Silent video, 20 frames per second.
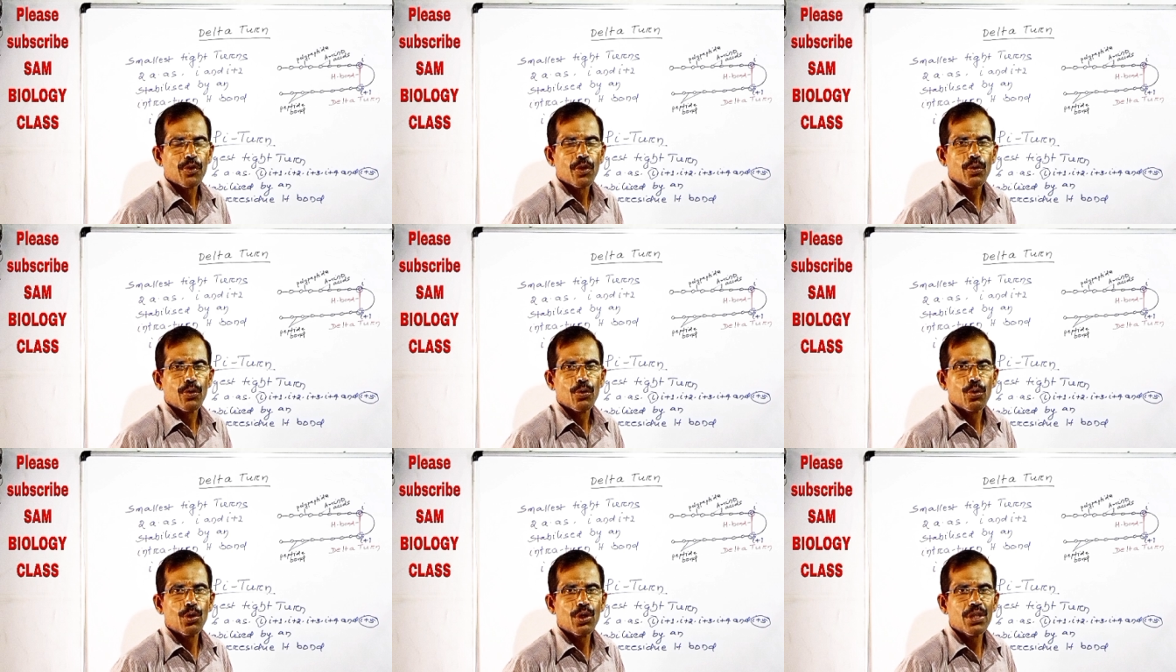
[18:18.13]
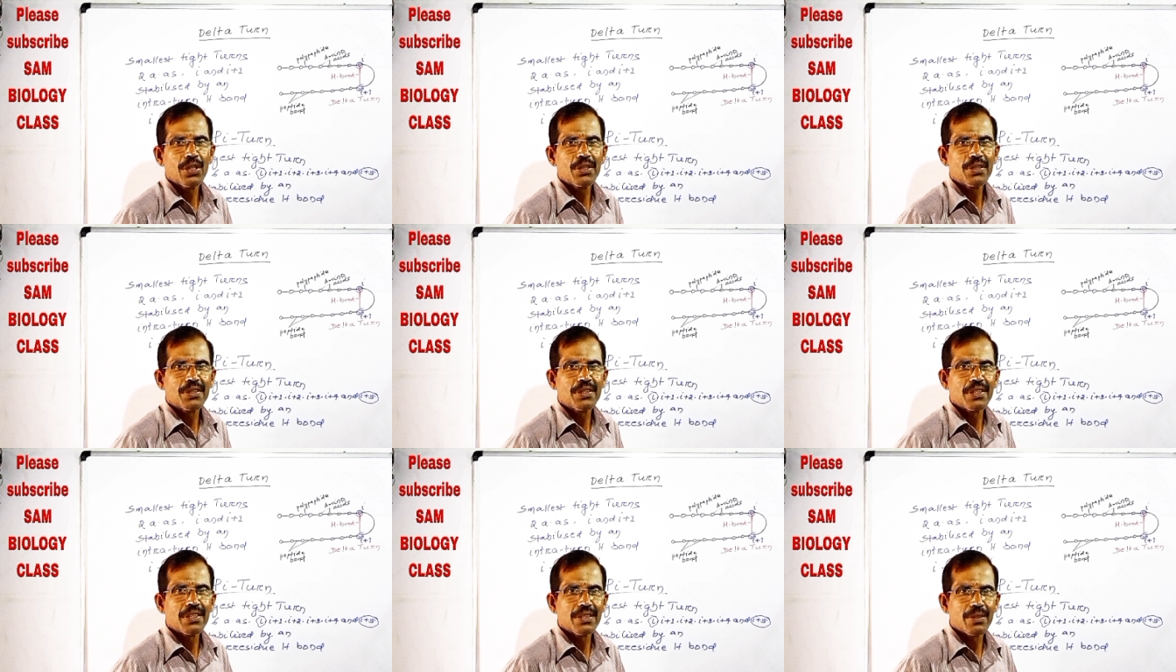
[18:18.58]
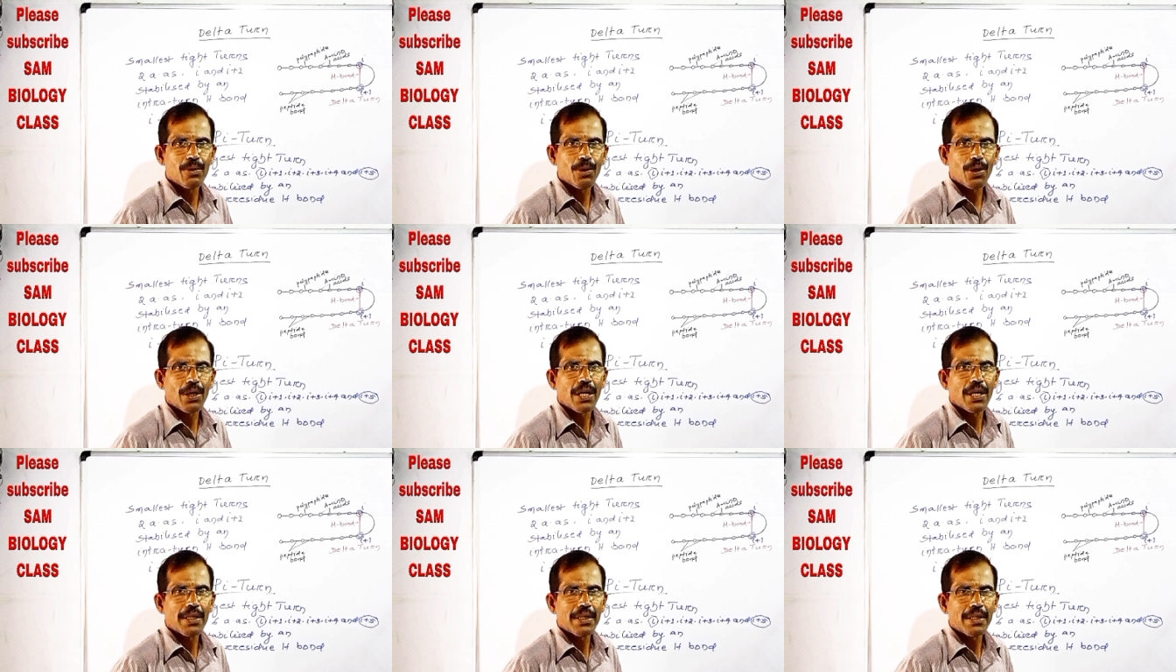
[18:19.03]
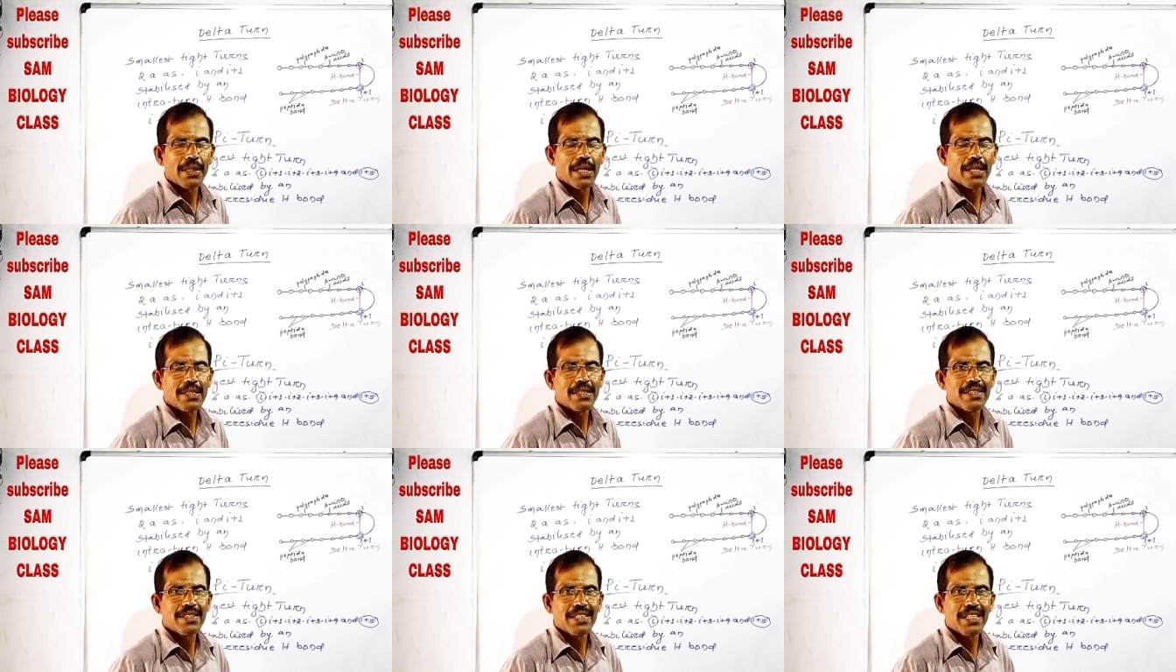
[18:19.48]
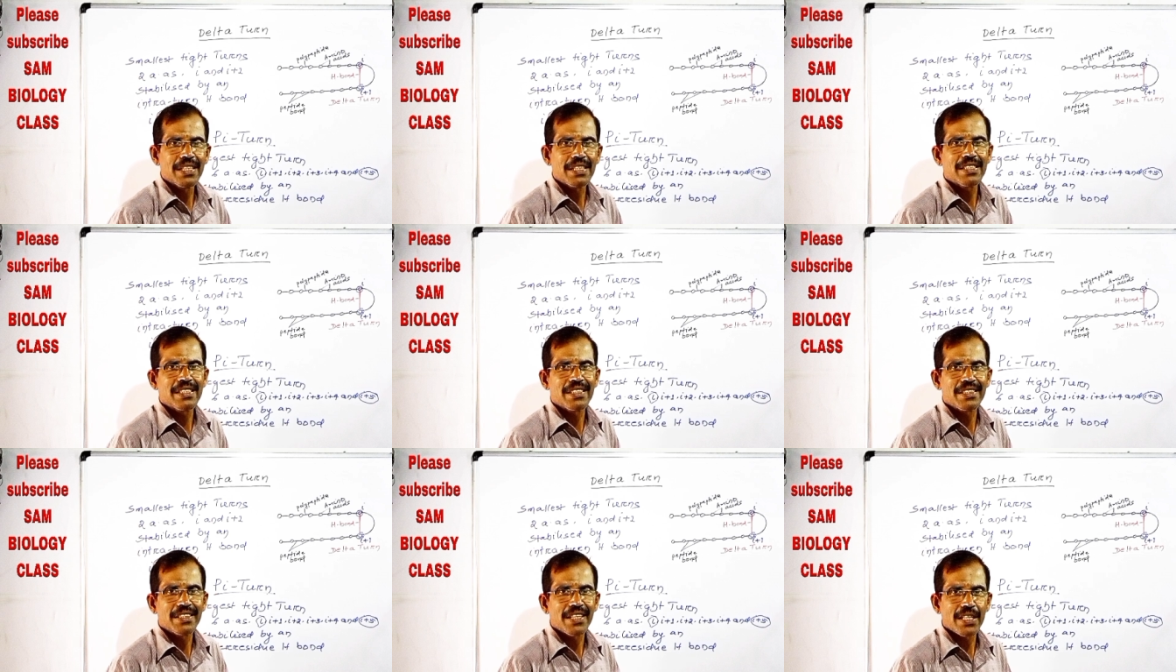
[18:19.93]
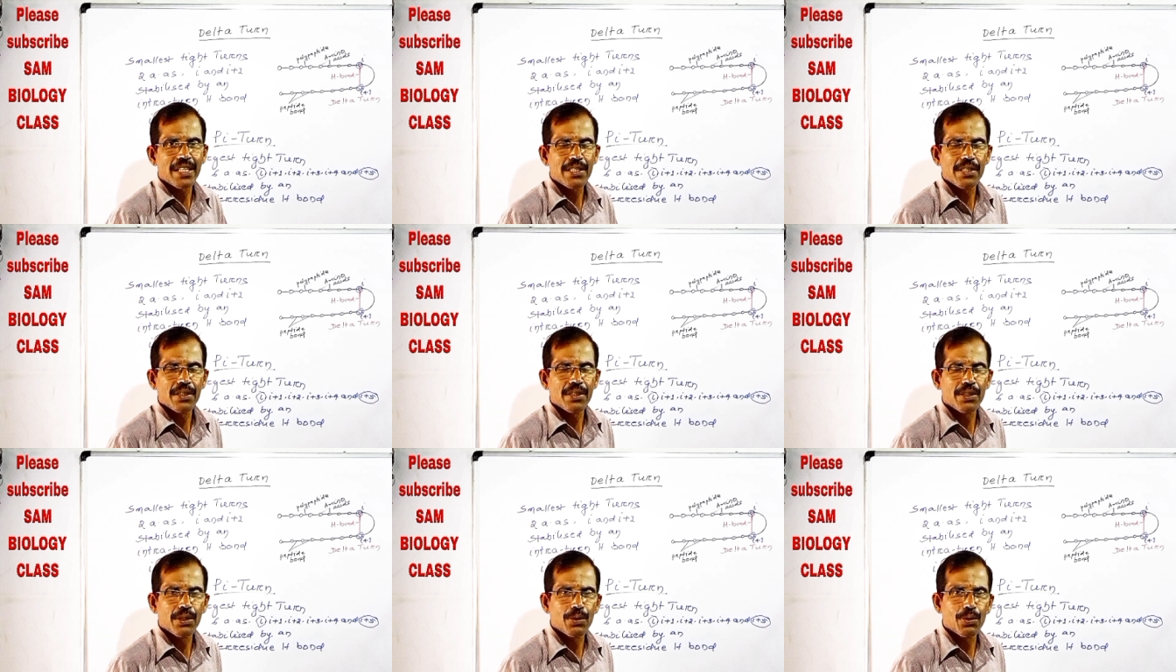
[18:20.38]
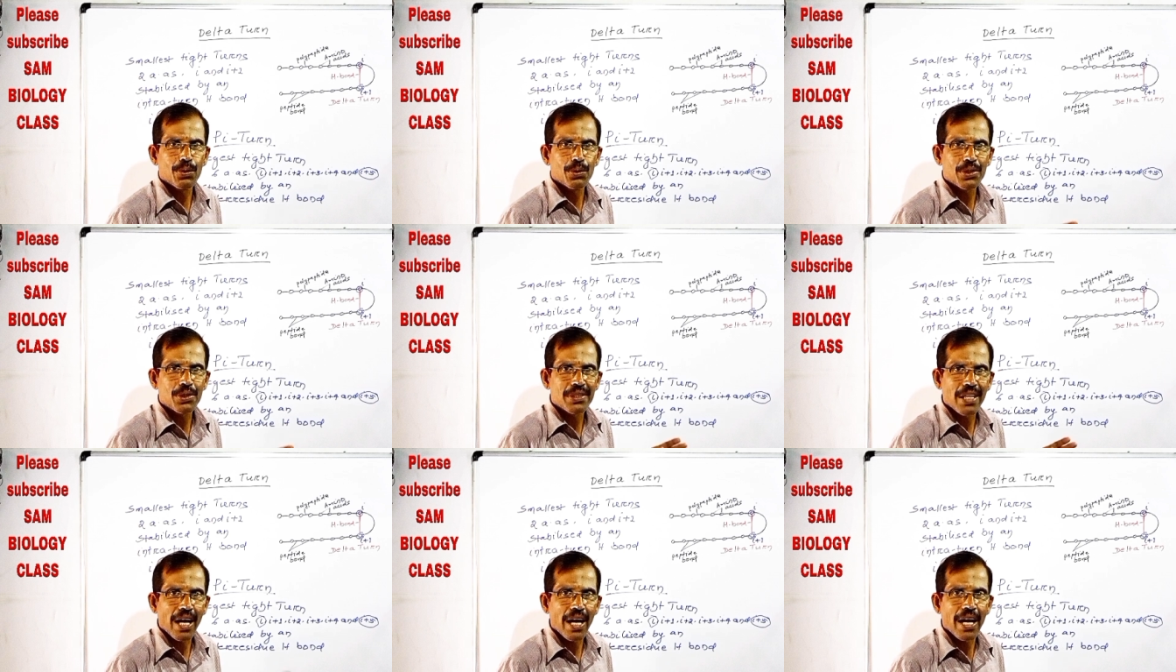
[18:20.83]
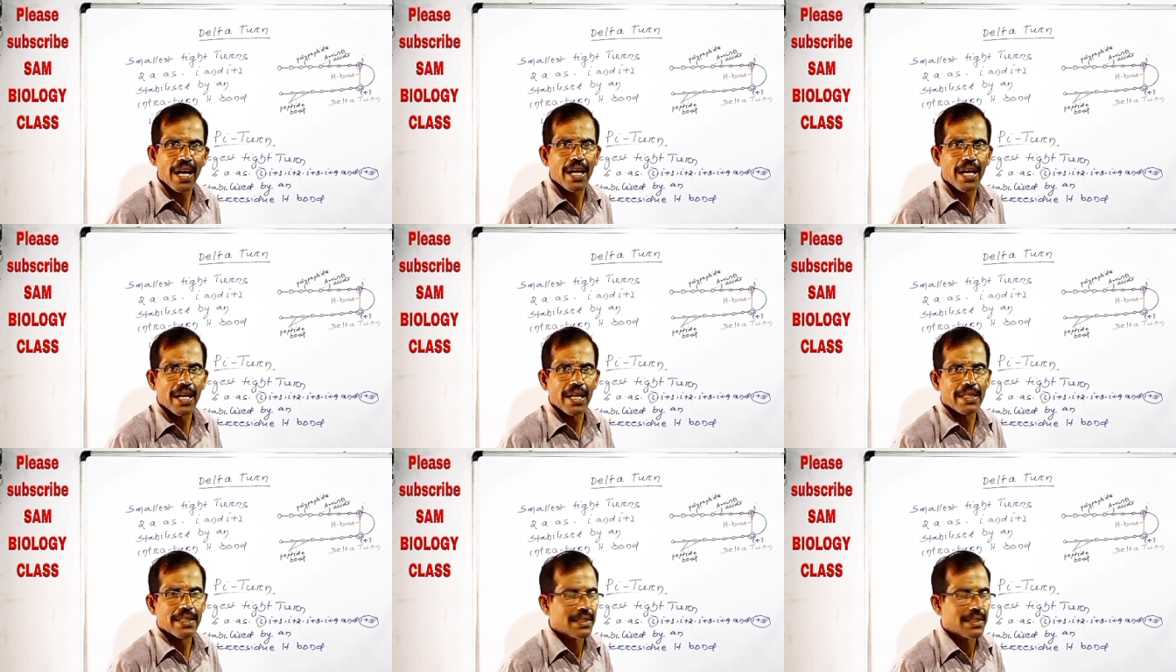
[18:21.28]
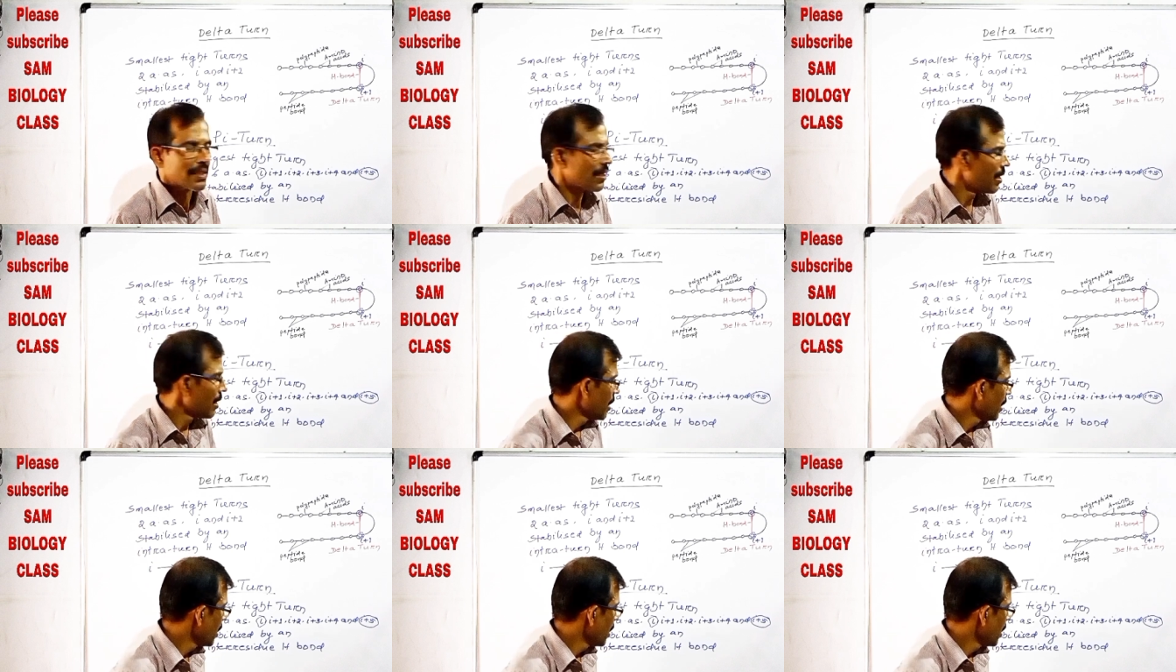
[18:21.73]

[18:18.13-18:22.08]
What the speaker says: which is located 6 residues ahead